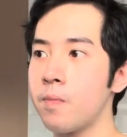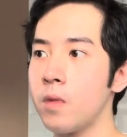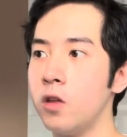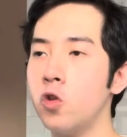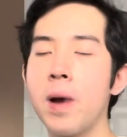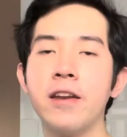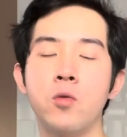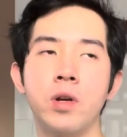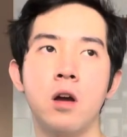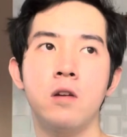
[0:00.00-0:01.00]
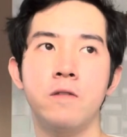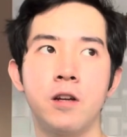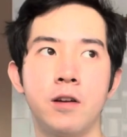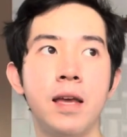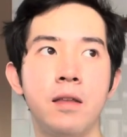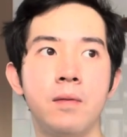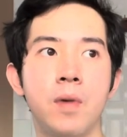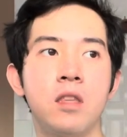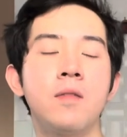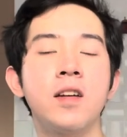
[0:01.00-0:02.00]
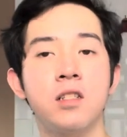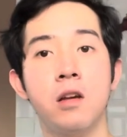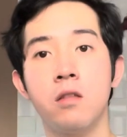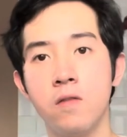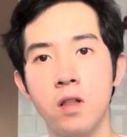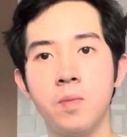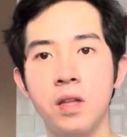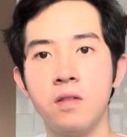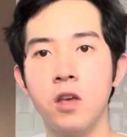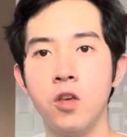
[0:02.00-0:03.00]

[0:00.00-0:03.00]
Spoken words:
no matter what country you're in, and especially here in the Philippines,